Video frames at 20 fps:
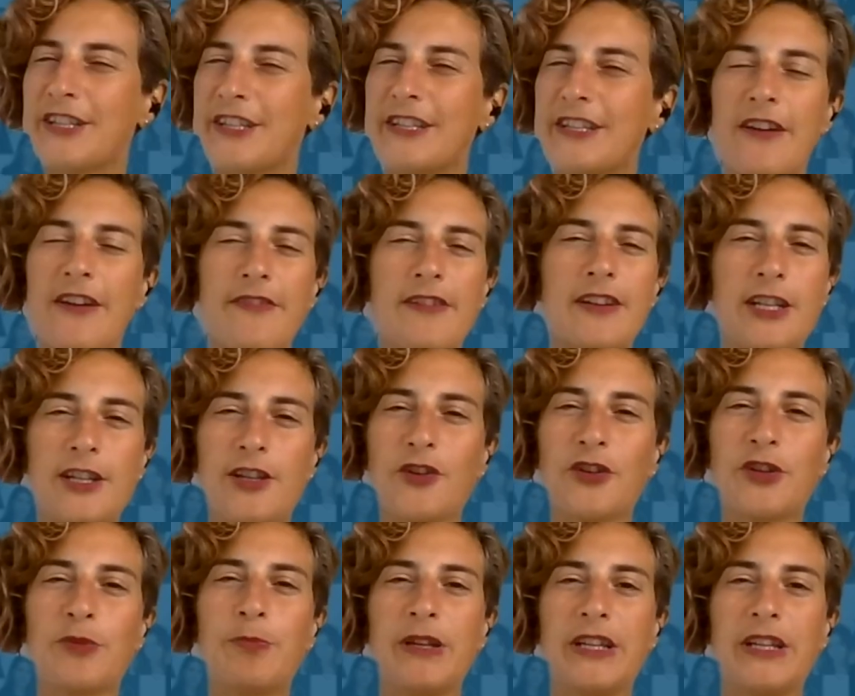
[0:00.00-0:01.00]
definitely
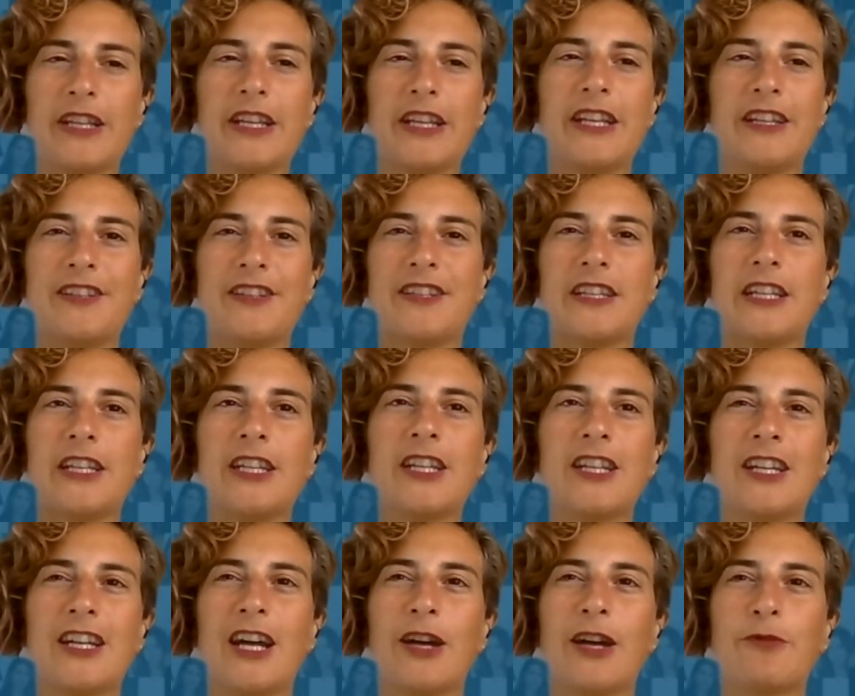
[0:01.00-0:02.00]
not been easy.
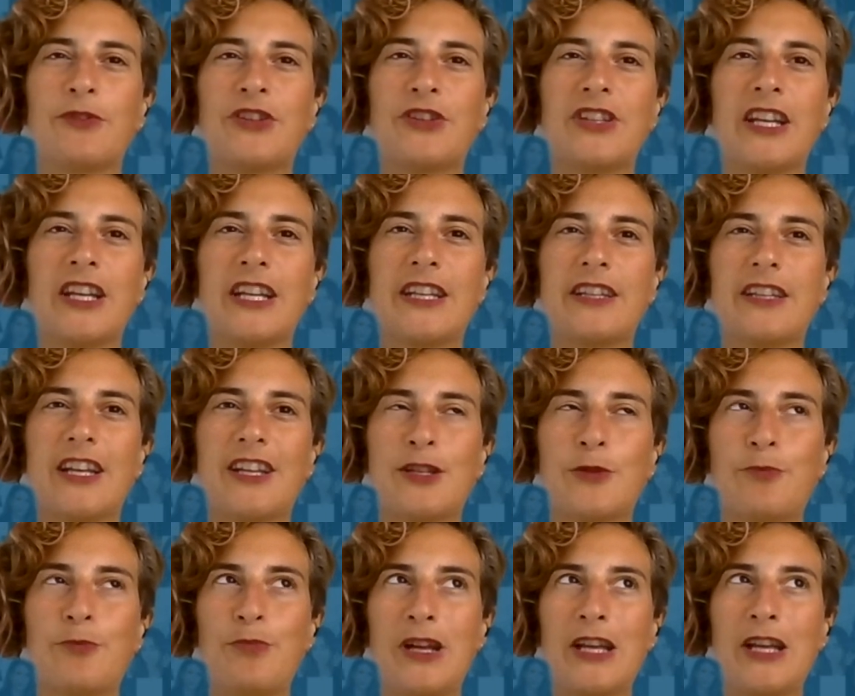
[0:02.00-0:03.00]
I would say it has
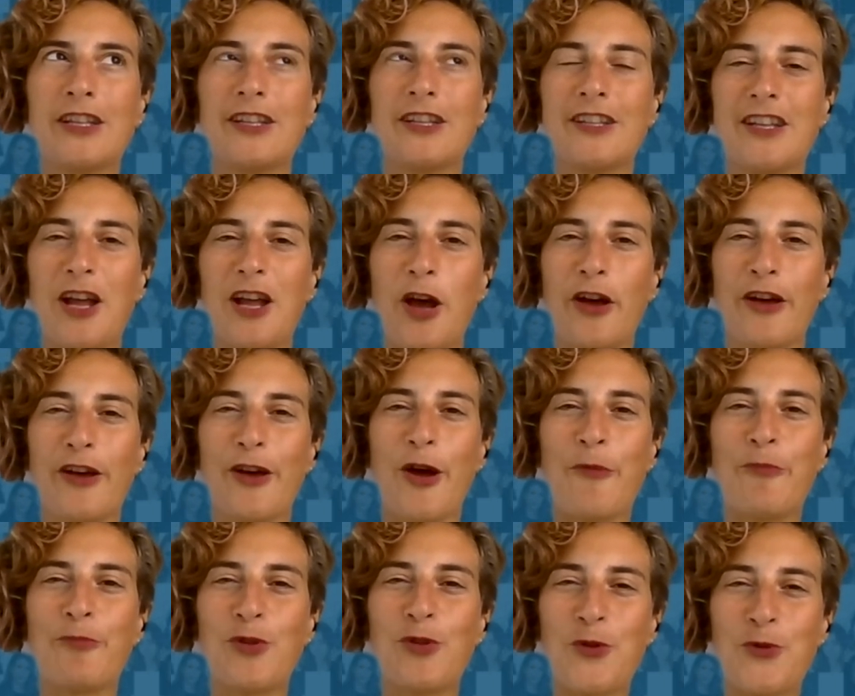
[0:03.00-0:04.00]
been a
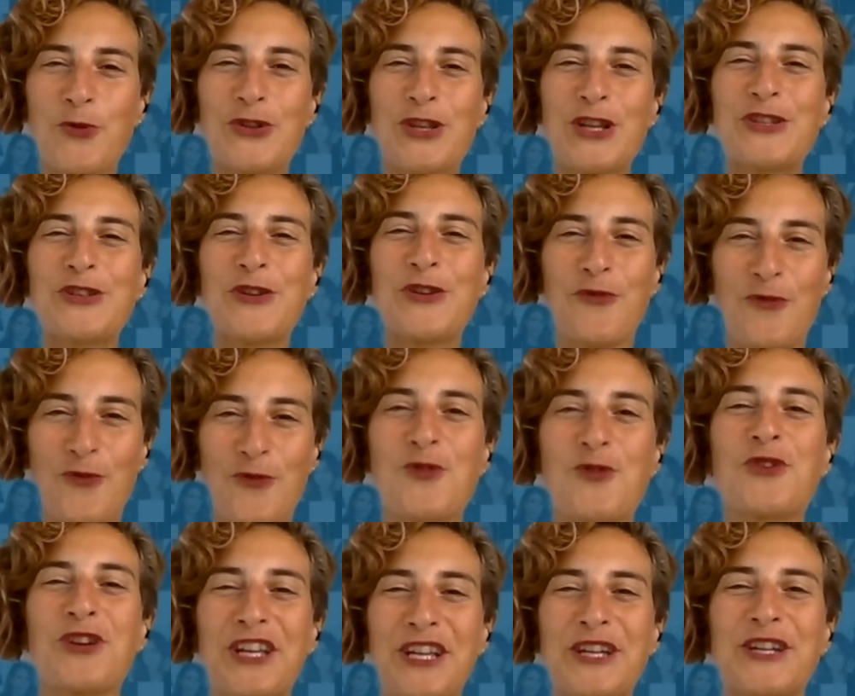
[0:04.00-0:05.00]
process of
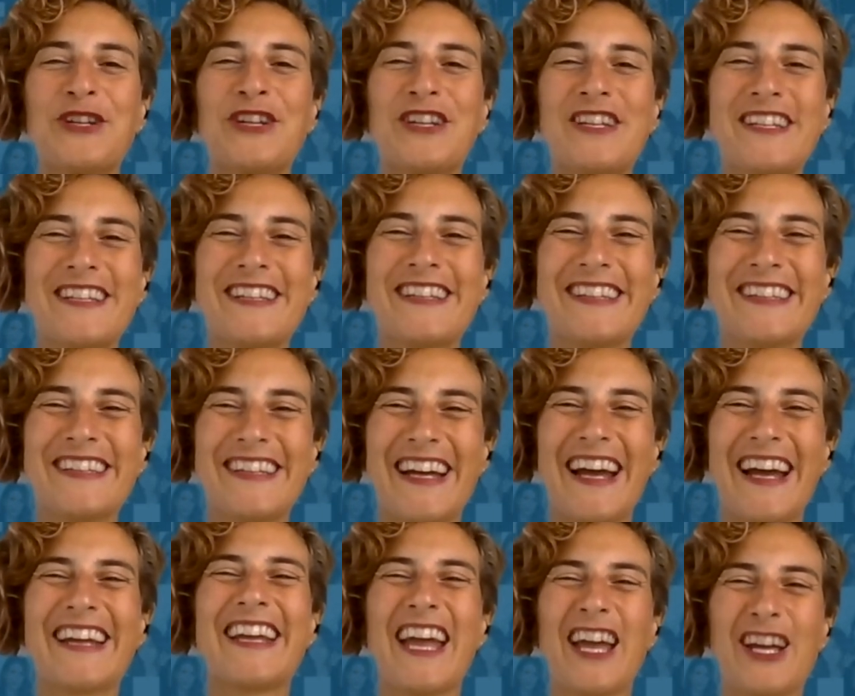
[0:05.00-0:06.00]
4 years.
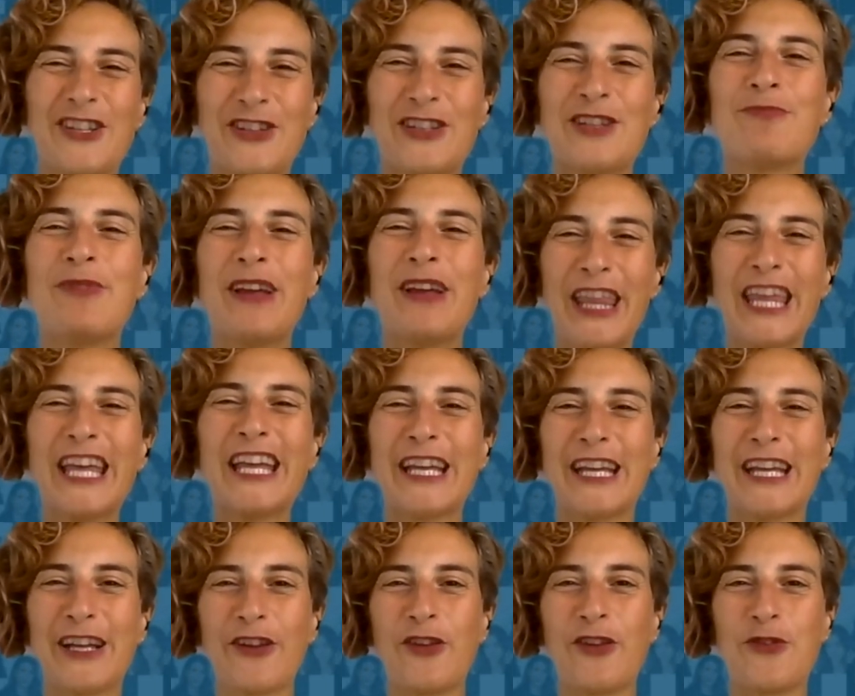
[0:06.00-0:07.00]
I actually been
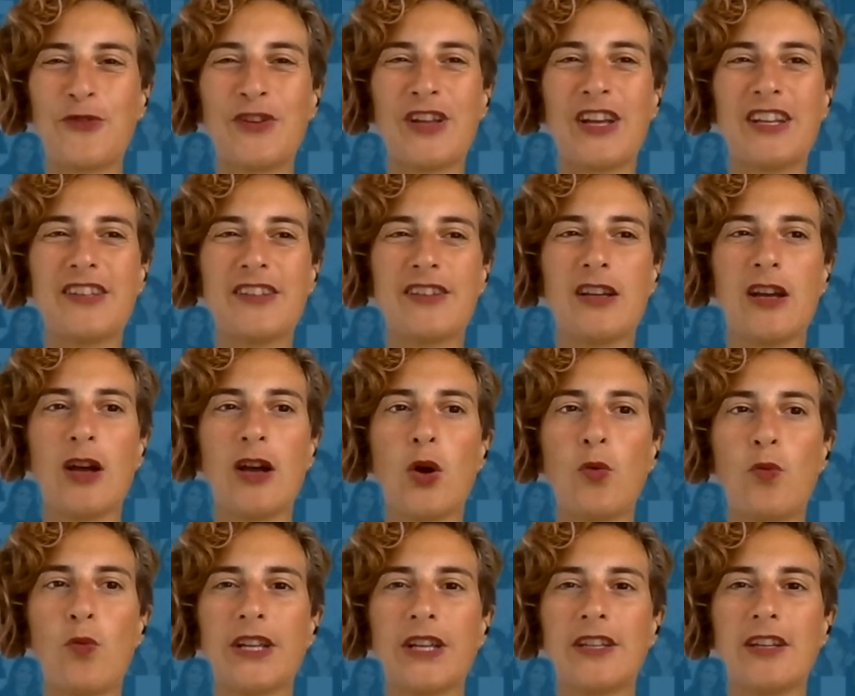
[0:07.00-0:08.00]
thinking through that
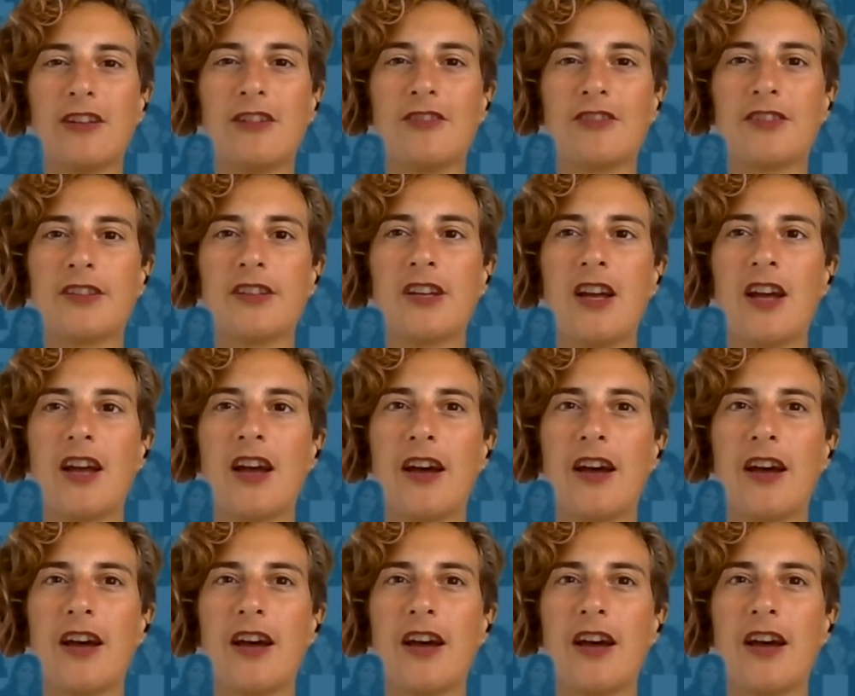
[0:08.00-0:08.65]
quite a lot.